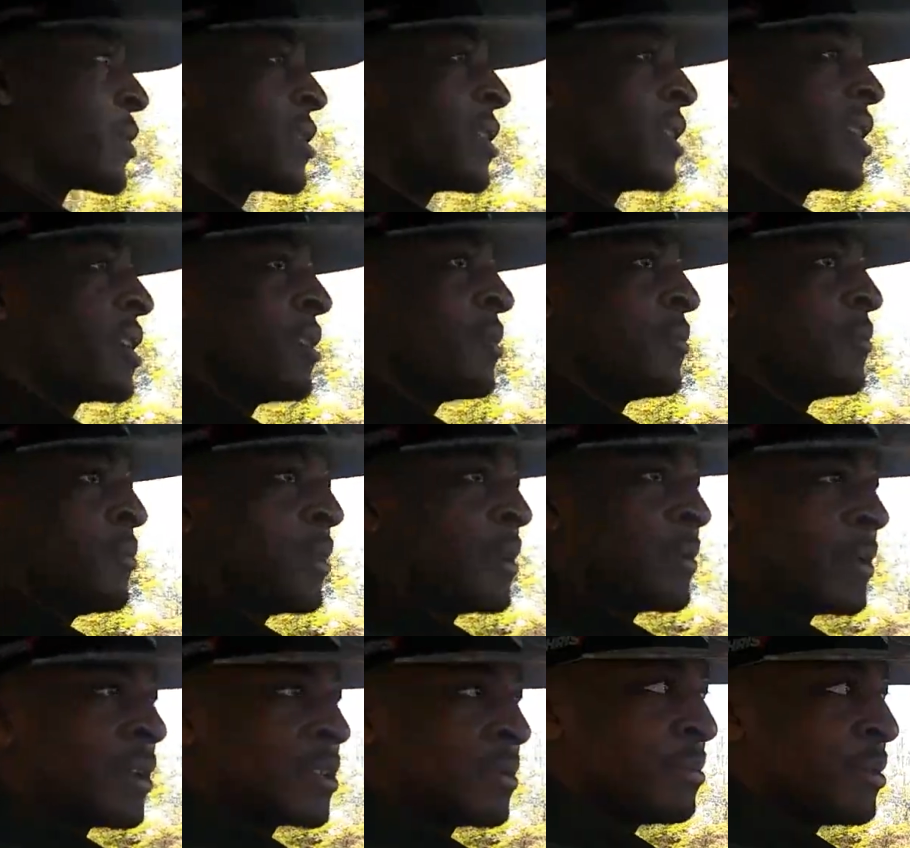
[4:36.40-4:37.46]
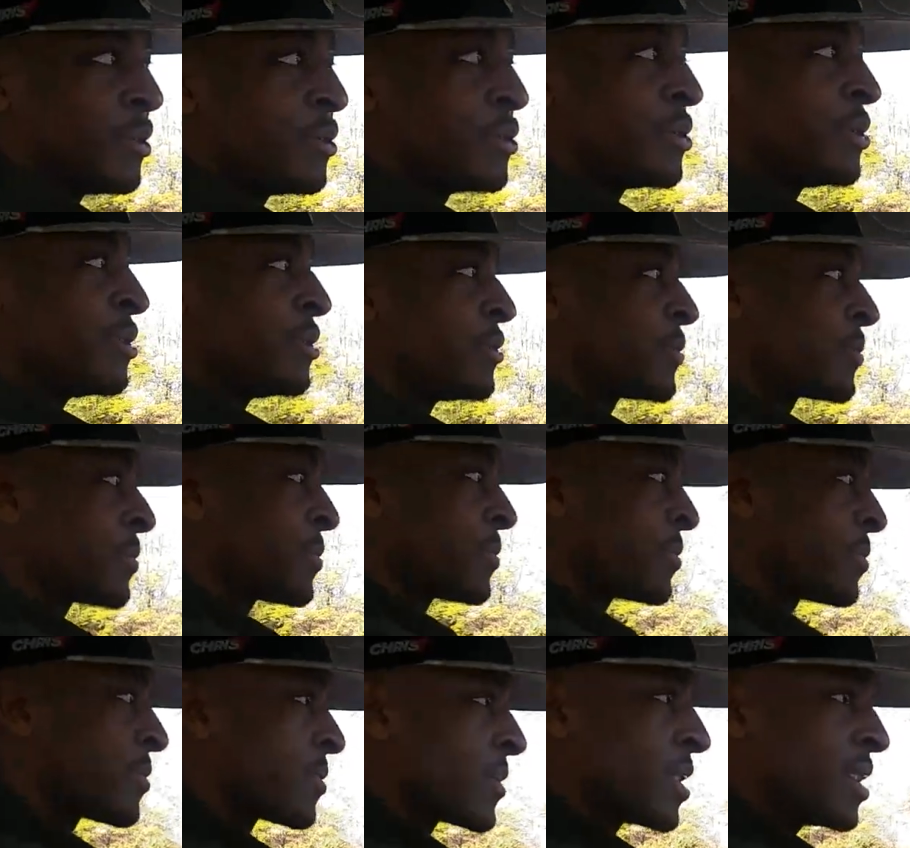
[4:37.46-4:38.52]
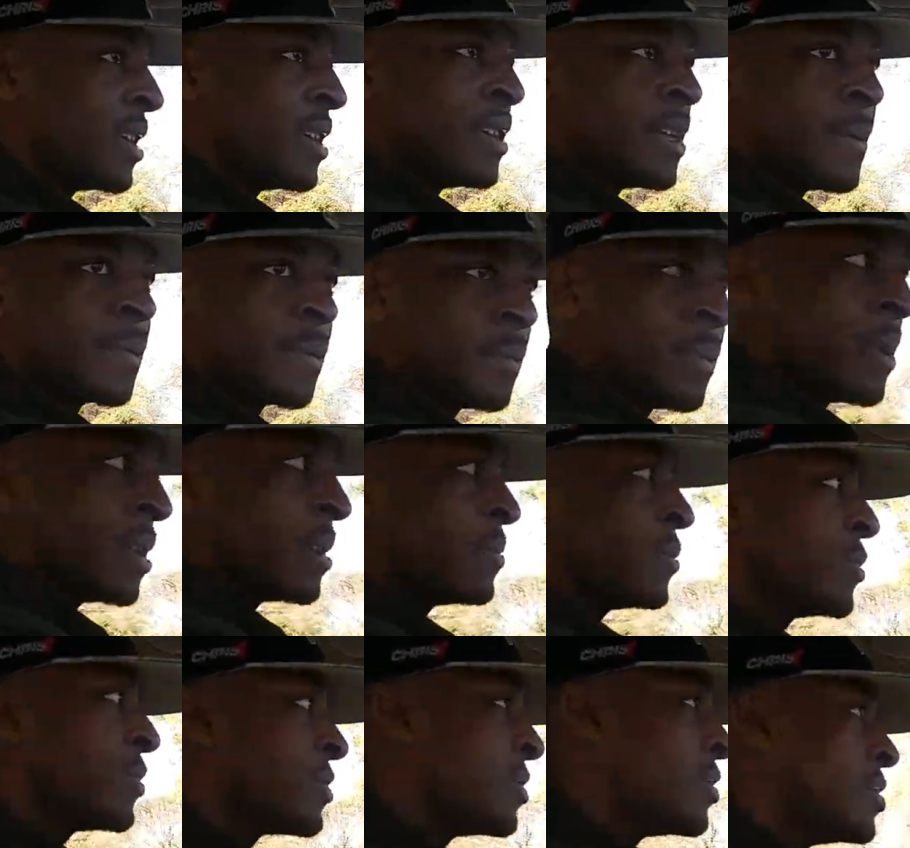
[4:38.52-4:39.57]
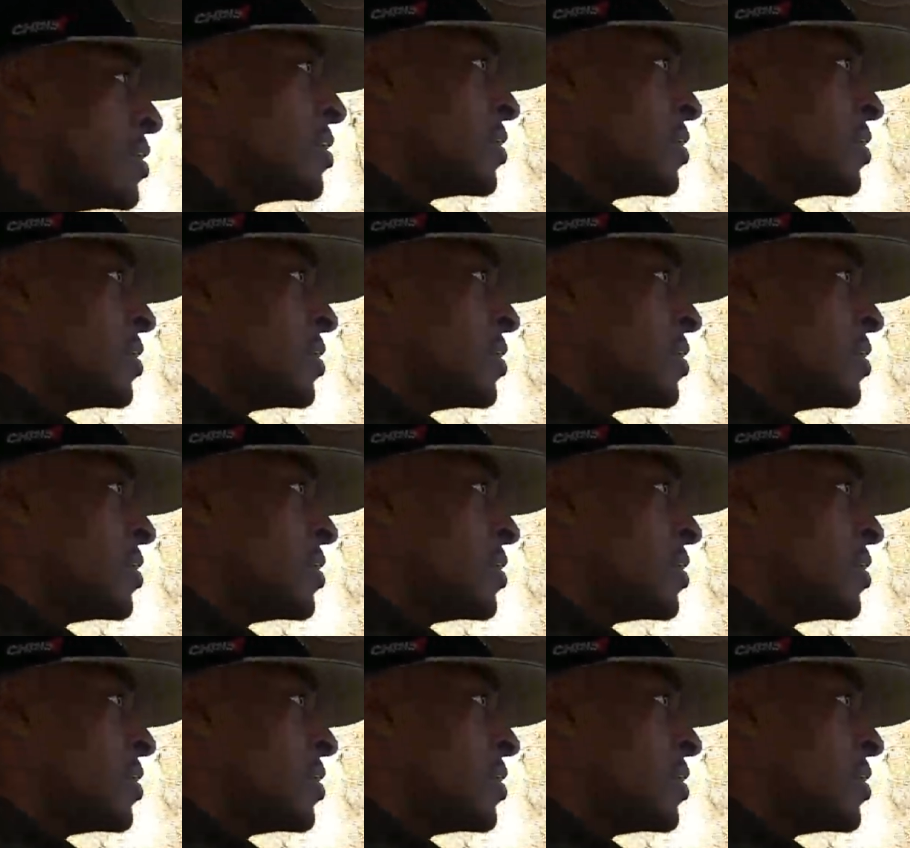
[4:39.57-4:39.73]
working out when I'm not supposed to. Kidnap some animals.